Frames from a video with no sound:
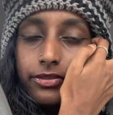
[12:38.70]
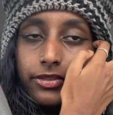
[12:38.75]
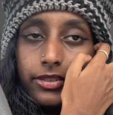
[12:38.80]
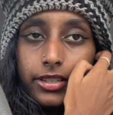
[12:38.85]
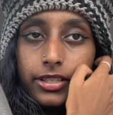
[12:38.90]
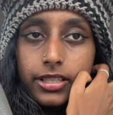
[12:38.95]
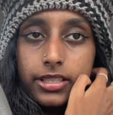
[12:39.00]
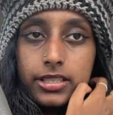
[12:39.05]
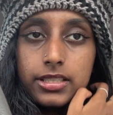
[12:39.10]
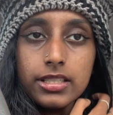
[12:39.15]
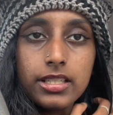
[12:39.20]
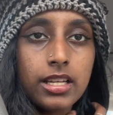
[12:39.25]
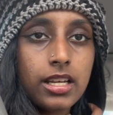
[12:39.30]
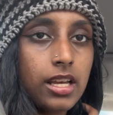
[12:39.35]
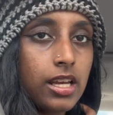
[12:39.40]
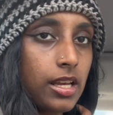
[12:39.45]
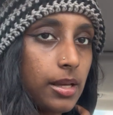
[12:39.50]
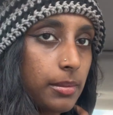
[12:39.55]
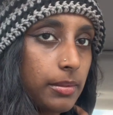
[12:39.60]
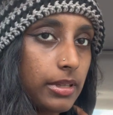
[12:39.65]
first,
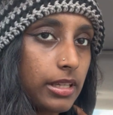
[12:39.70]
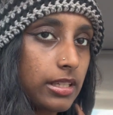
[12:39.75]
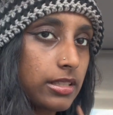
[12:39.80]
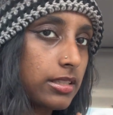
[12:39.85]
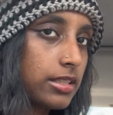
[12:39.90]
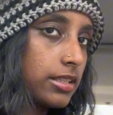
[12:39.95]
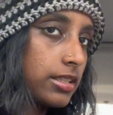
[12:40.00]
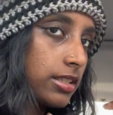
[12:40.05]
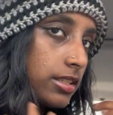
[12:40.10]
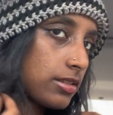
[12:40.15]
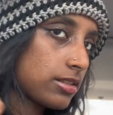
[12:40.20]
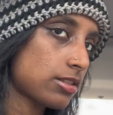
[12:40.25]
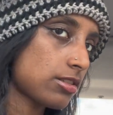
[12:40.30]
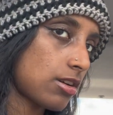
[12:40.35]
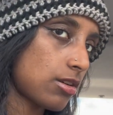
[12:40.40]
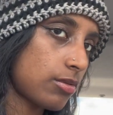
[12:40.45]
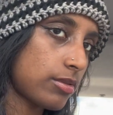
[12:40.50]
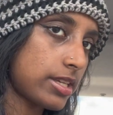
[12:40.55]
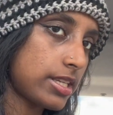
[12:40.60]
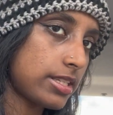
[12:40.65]
because this is
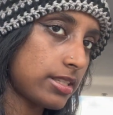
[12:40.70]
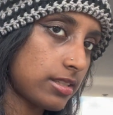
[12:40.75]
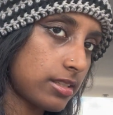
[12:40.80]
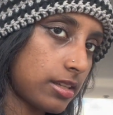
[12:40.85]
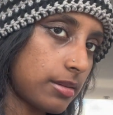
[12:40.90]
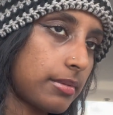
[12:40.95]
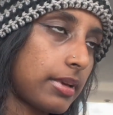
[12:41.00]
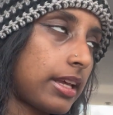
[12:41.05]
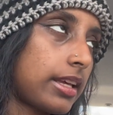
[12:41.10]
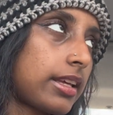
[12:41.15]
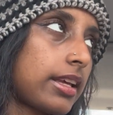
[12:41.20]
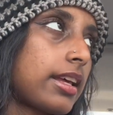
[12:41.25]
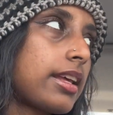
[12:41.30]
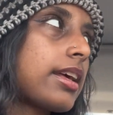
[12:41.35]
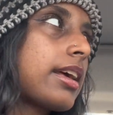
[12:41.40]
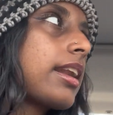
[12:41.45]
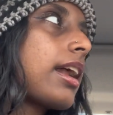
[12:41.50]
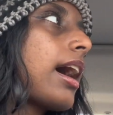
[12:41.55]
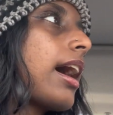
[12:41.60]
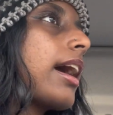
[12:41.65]
so easy to make and
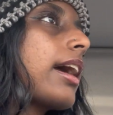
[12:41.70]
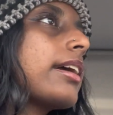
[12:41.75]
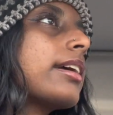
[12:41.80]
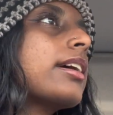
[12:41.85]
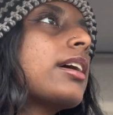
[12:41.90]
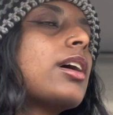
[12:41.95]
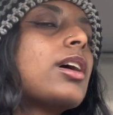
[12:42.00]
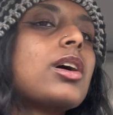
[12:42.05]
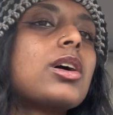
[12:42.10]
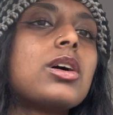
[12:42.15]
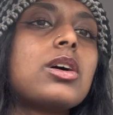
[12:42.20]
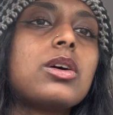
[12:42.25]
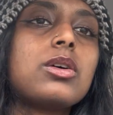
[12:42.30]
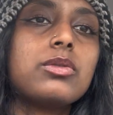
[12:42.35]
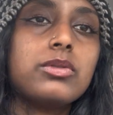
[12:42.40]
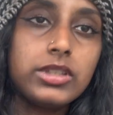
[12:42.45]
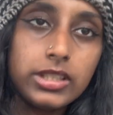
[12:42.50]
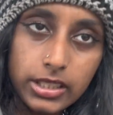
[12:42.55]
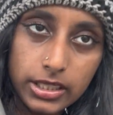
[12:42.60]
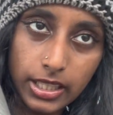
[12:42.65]
I
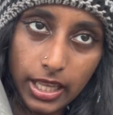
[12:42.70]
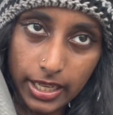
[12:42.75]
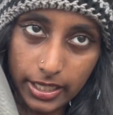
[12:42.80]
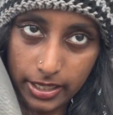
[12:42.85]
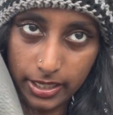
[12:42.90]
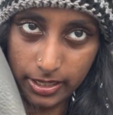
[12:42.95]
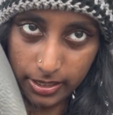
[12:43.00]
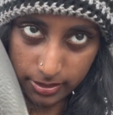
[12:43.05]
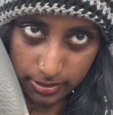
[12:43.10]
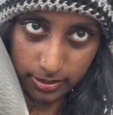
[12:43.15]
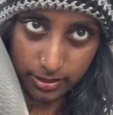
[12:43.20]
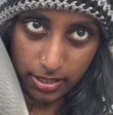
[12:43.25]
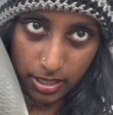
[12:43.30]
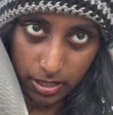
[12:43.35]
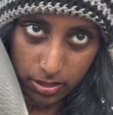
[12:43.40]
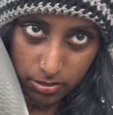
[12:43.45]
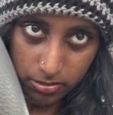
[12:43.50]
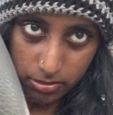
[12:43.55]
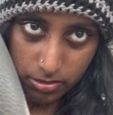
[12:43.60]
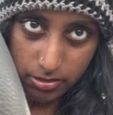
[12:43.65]
really like it. I
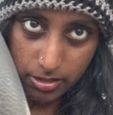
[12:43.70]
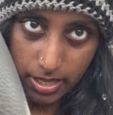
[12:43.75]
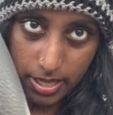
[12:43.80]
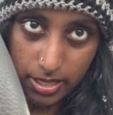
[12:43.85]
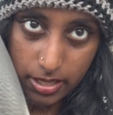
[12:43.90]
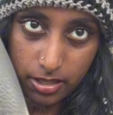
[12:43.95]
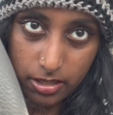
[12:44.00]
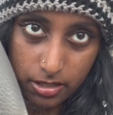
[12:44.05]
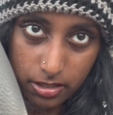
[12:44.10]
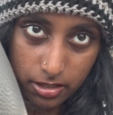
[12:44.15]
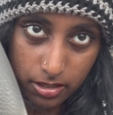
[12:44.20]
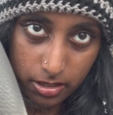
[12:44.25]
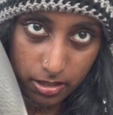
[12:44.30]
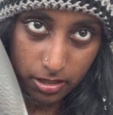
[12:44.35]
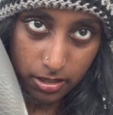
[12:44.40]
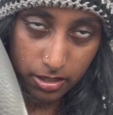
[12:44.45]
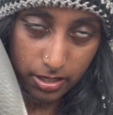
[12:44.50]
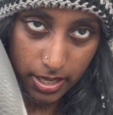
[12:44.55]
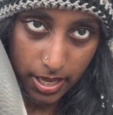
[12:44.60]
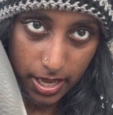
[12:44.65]
also like
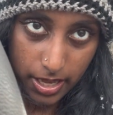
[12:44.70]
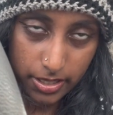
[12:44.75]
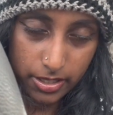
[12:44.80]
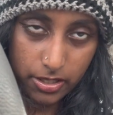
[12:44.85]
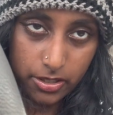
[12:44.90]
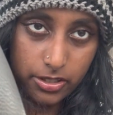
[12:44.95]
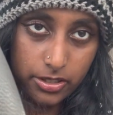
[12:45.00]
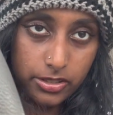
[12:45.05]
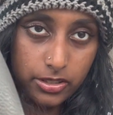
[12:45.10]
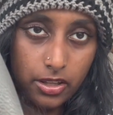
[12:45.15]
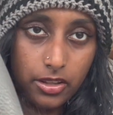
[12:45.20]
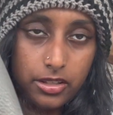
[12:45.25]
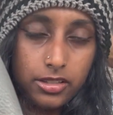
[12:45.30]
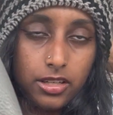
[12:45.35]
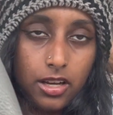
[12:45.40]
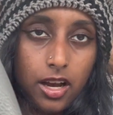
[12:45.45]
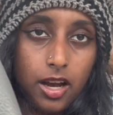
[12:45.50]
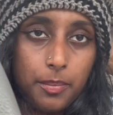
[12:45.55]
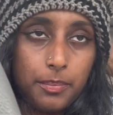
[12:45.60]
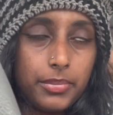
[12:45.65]
the cat ears on the
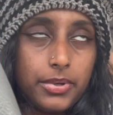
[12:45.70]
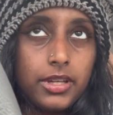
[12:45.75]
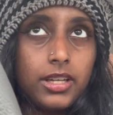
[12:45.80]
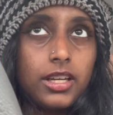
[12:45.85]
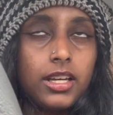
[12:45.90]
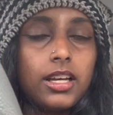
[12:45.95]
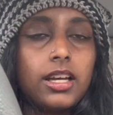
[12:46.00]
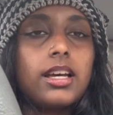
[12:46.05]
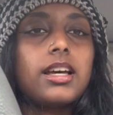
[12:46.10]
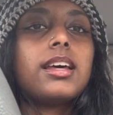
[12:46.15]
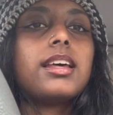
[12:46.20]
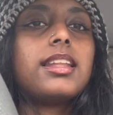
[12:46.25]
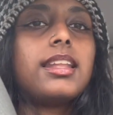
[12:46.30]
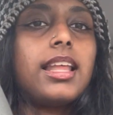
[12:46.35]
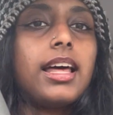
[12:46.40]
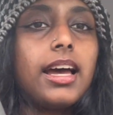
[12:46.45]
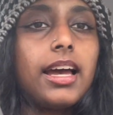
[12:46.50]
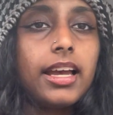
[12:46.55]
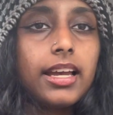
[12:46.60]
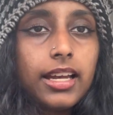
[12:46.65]
top.
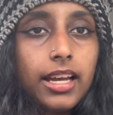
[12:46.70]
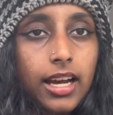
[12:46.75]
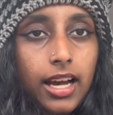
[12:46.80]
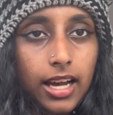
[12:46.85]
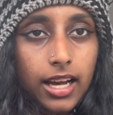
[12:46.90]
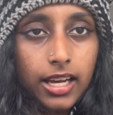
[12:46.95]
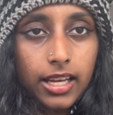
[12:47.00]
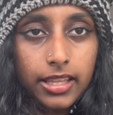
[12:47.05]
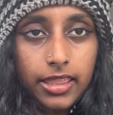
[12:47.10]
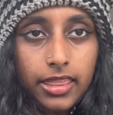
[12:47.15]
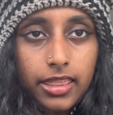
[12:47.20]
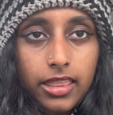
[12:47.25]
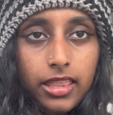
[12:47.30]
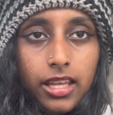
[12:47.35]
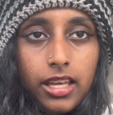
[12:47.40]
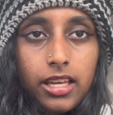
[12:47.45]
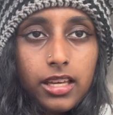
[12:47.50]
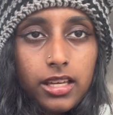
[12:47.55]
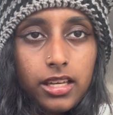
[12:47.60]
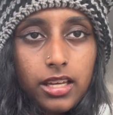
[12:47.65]
Like, I
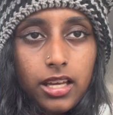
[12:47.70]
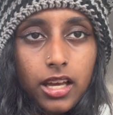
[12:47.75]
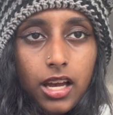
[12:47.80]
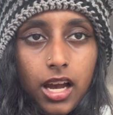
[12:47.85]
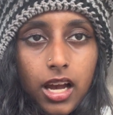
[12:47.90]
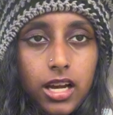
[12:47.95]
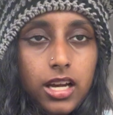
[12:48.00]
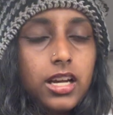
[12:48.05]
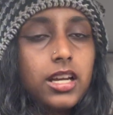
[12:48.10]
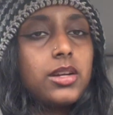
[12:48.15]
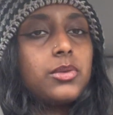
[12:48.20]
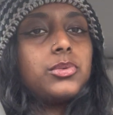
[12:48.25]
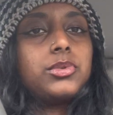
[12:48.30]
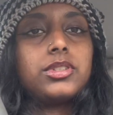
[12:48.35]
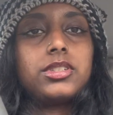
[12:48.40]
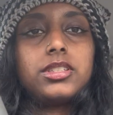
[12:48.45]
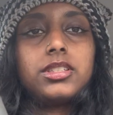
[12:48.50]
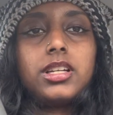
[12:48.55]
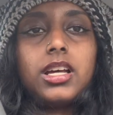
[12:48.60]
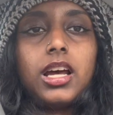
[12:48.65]
think I
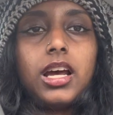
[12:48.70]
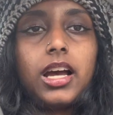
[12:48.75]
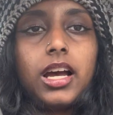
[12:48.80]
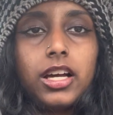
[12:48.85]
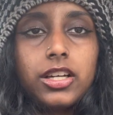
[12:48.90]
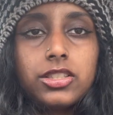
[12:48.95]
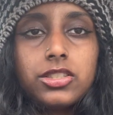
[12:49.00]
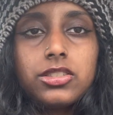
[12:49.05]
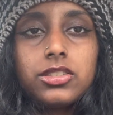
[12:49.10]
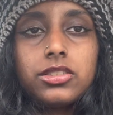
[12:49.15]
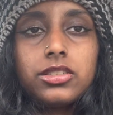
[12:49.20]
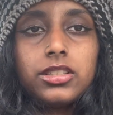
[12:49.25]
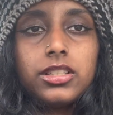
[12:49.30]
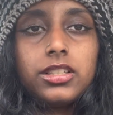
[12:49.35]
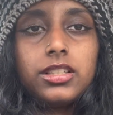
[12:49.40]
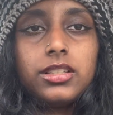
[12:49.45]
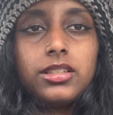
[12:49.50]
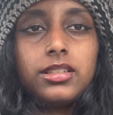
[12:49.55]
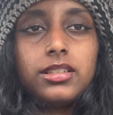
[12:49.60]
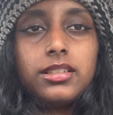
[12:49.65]
would
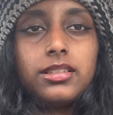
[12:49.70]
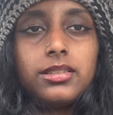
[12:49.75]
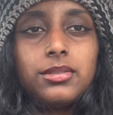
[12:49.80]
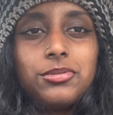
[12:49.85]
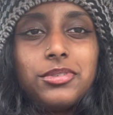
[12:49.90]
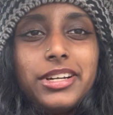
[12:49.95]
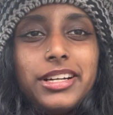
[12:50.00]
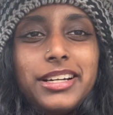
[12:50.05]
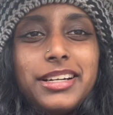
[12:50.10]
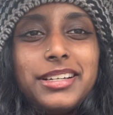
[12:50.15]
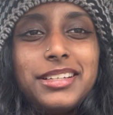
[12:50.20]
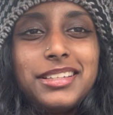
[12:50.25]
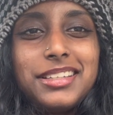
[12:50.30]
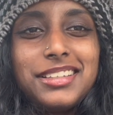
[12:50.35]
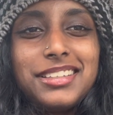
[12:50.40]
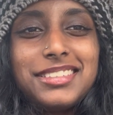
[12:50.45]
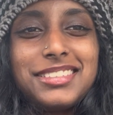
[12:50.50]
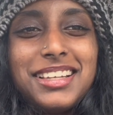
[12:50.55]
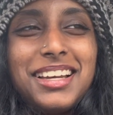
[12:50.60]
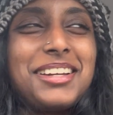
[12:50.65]
actually wear
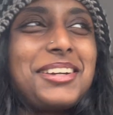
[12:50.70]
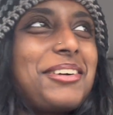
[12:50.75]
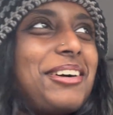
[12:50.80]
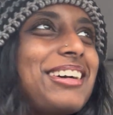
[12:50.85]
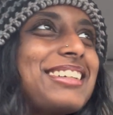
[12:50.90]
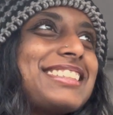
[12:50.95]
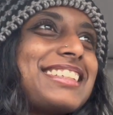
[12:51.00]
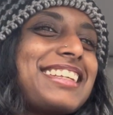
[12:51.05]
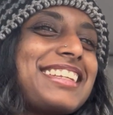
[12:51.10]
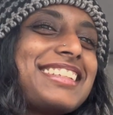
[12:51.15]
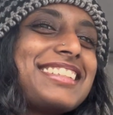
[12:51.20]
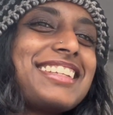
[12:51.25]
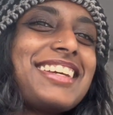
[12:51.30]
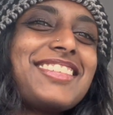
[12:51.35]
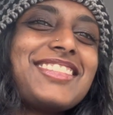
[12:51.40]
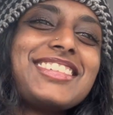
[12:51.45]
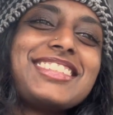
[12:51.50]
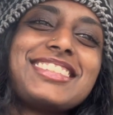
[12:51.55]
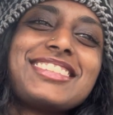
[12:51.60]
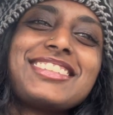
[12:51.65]
this. I know I say this
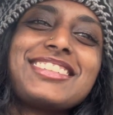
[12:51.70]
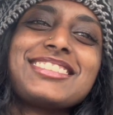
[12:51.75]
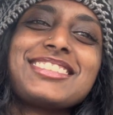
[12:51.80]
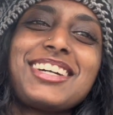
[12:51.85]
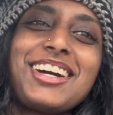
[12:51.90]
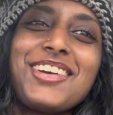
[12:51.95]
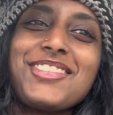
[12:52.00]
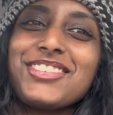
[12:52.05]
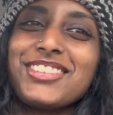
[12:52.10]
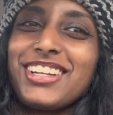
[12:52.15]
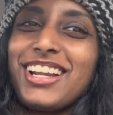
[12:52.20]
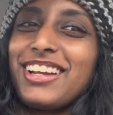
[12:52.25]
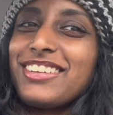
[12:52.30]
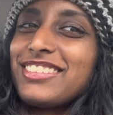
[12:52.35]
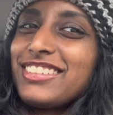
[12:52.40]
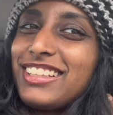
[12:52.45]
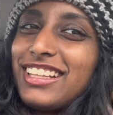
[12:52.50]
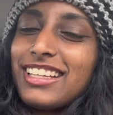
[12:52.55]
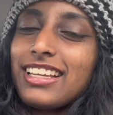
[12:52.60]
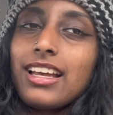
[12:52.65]
every single time, but I
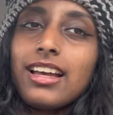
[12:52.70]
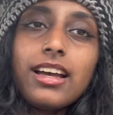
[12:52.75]
feel like